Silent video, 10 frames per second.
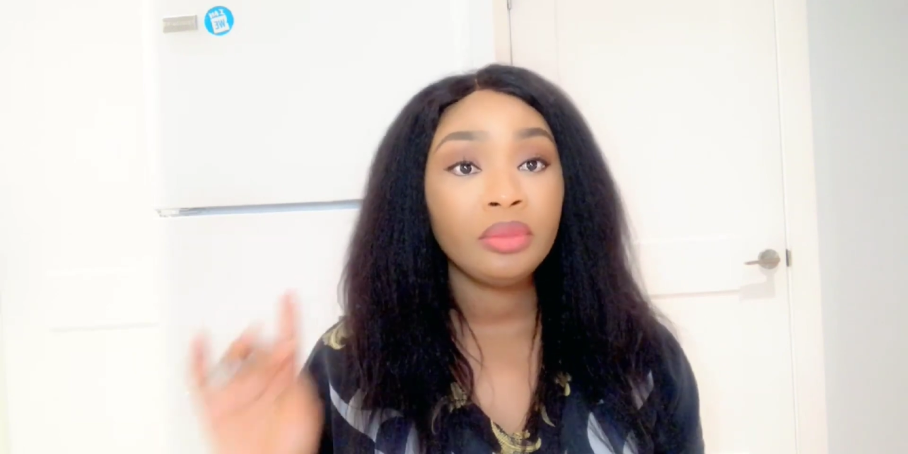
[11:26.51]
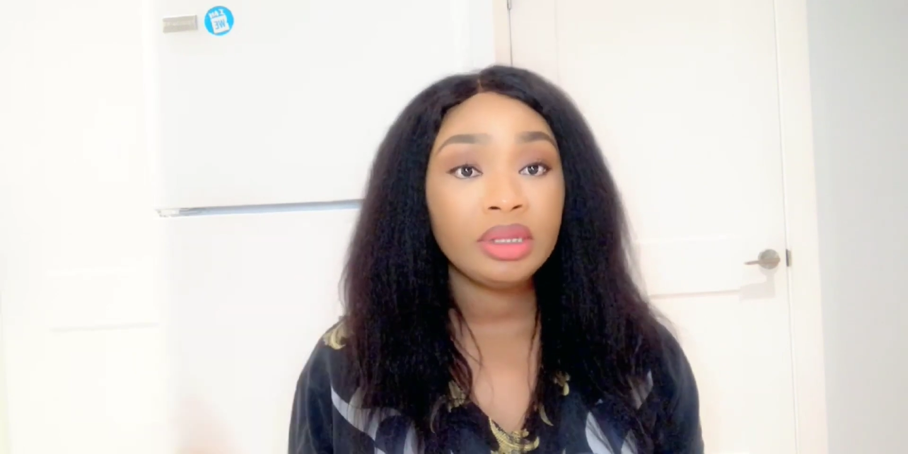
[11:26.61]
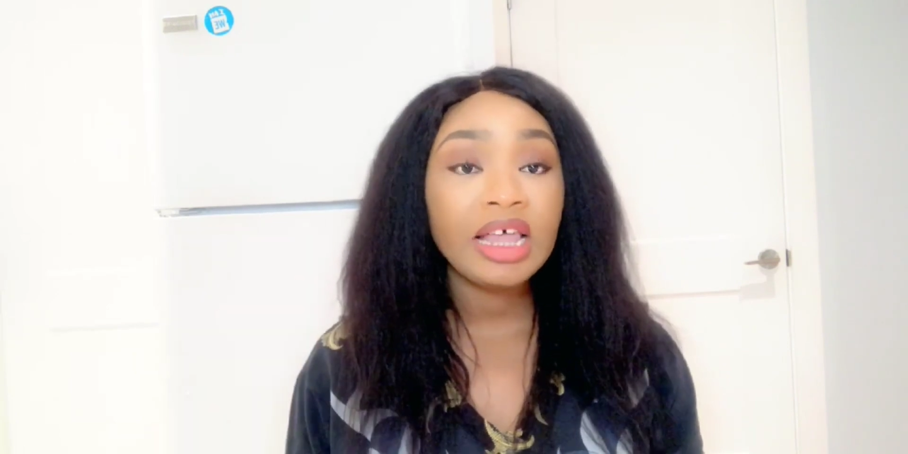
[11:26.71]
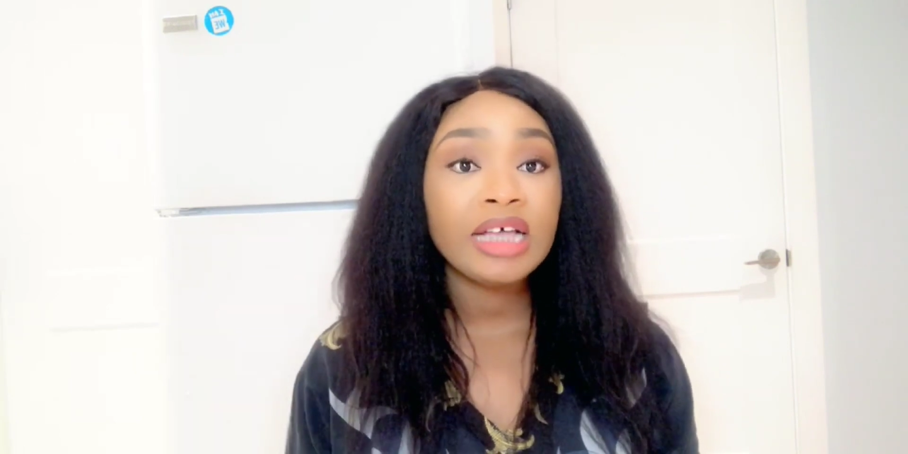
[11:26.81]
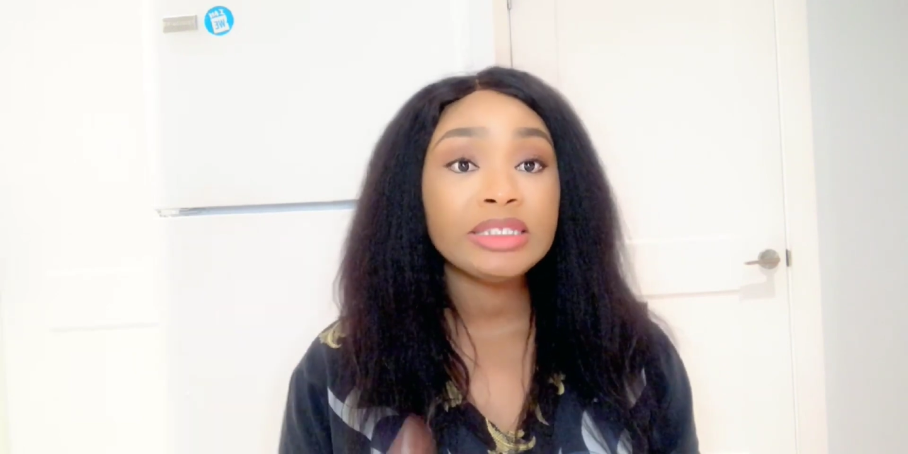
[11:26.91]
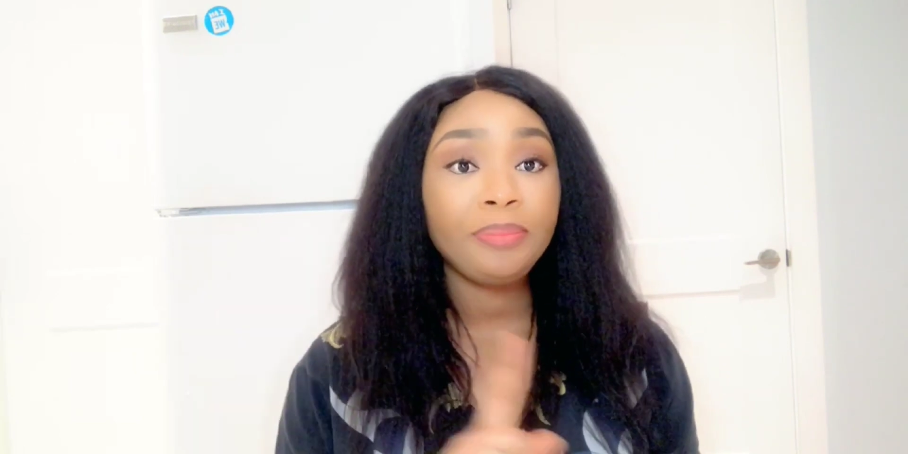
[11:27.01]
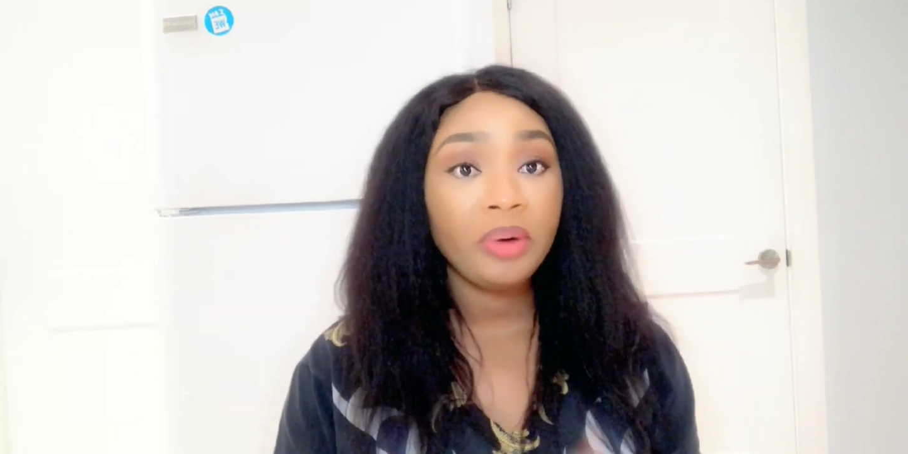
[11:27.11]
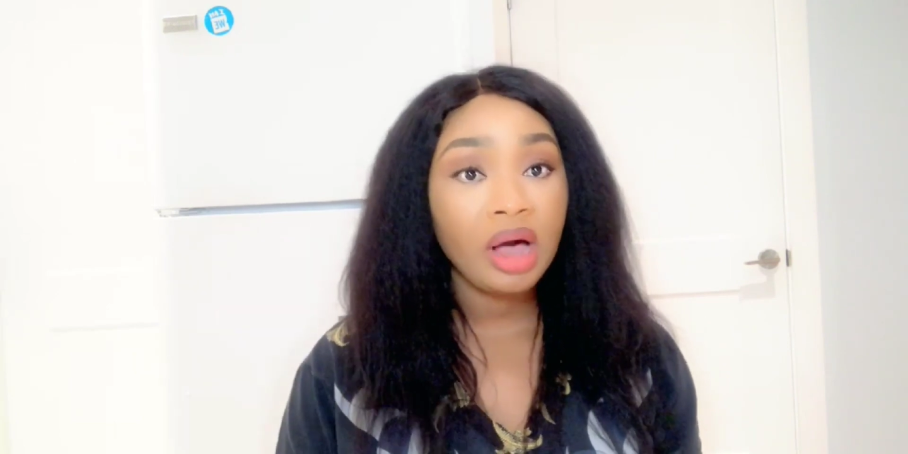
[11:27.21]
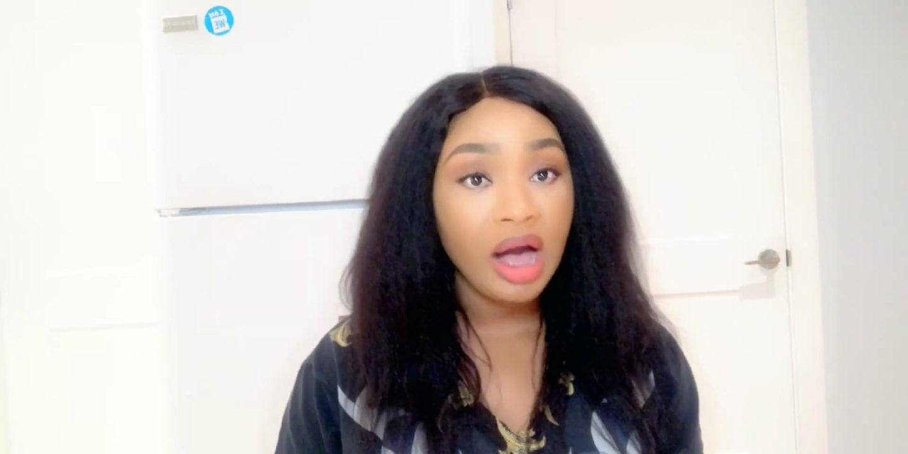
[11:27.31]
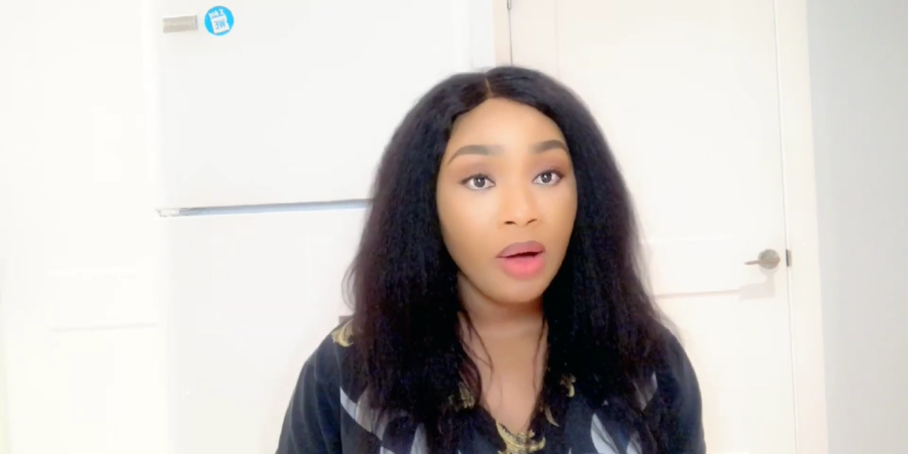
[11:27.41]
That's per
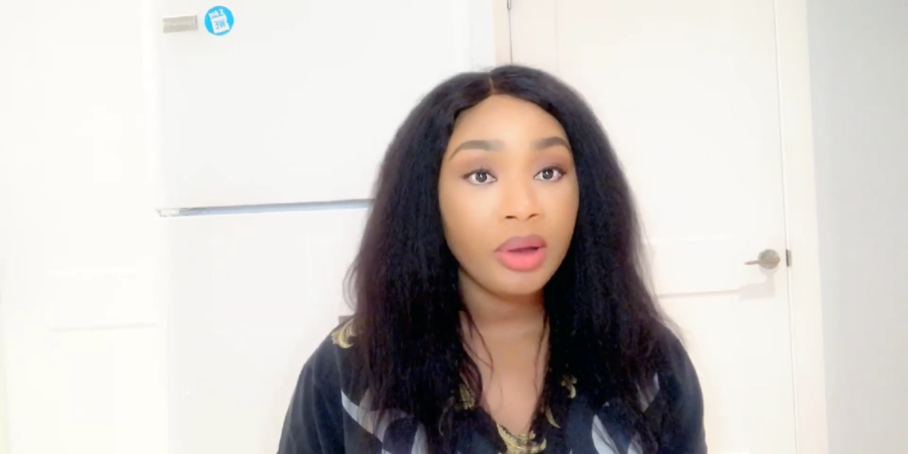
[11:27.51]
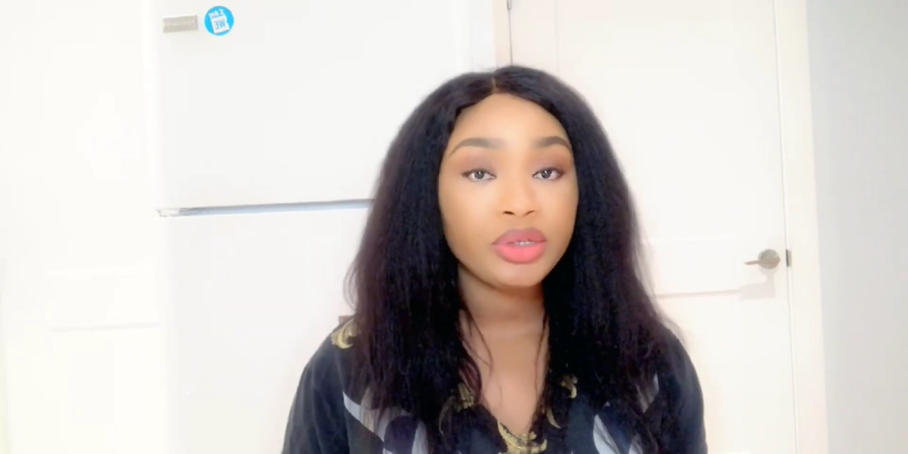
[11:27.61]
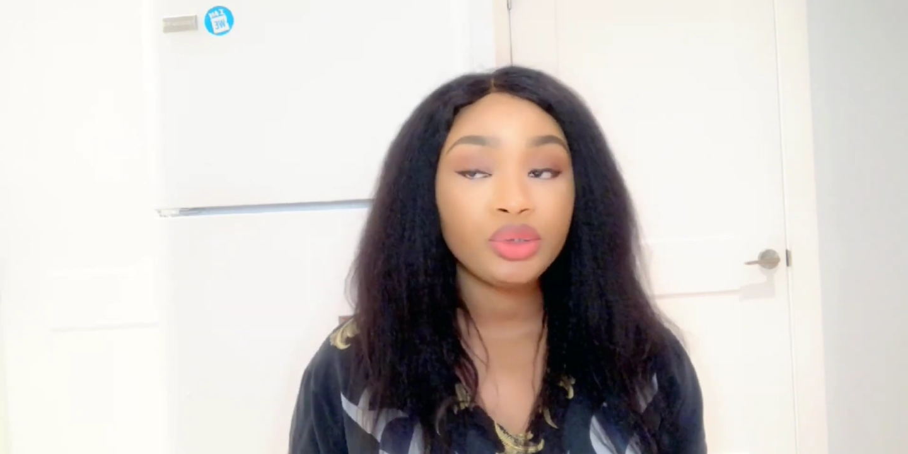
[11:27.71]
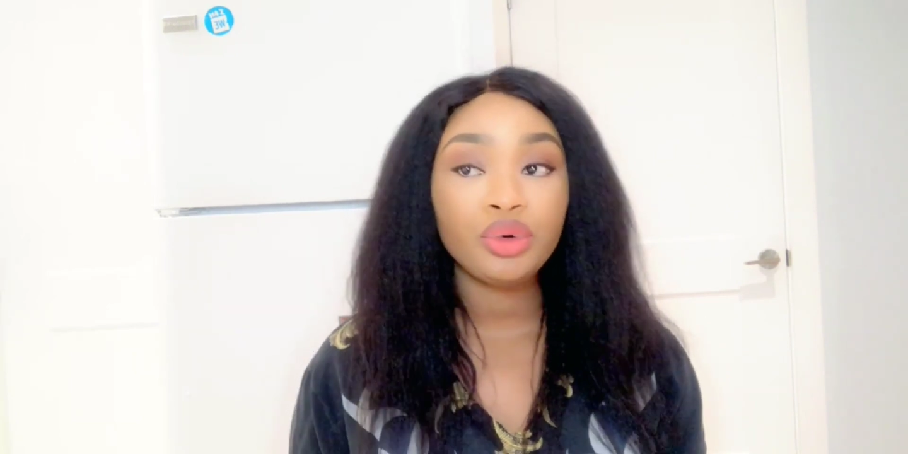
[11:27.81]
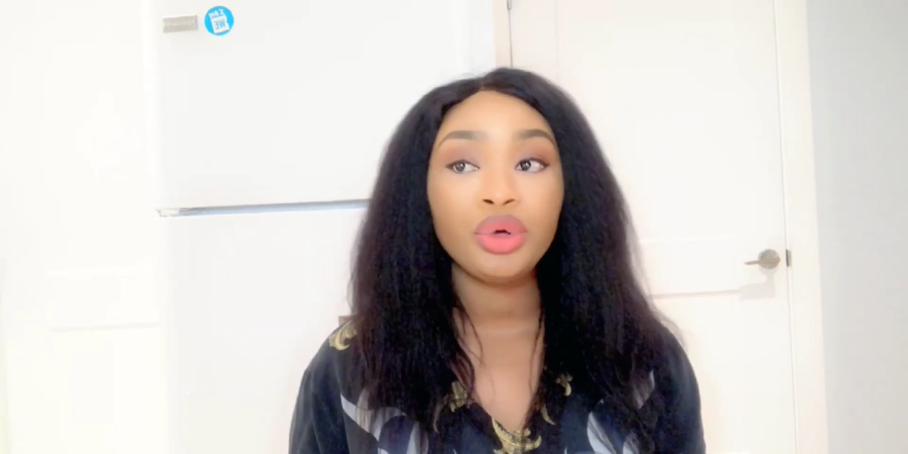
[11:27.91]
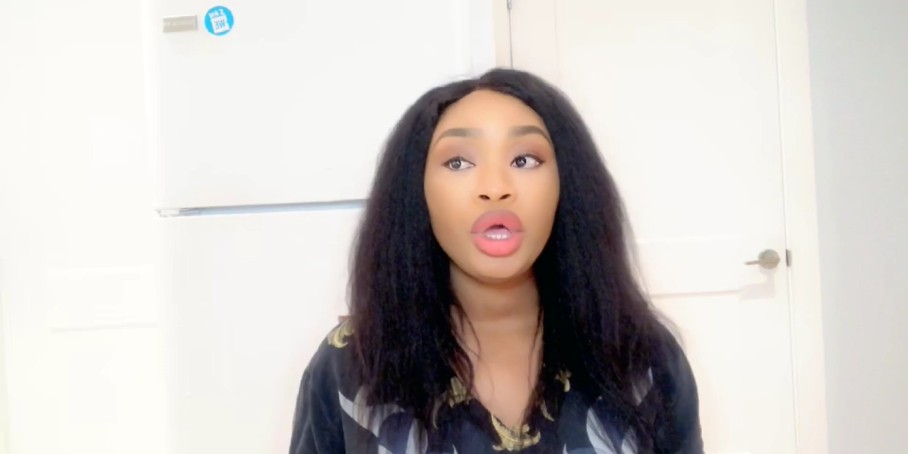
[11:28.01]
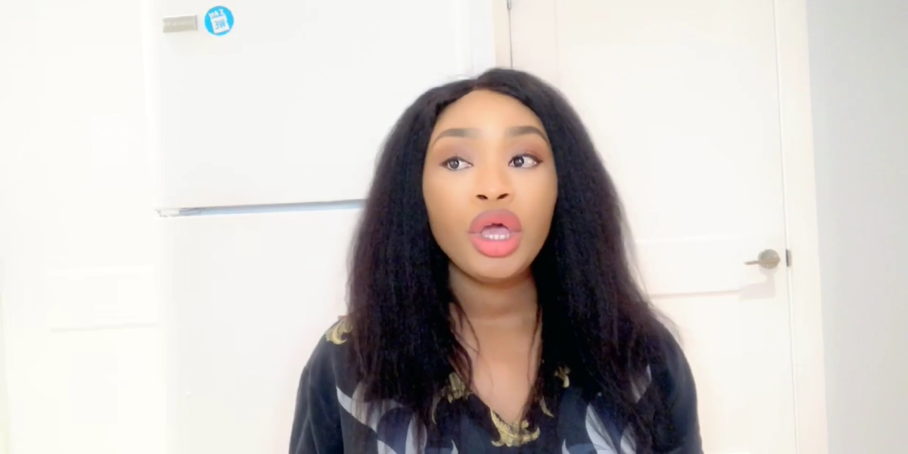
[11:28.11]
hour. So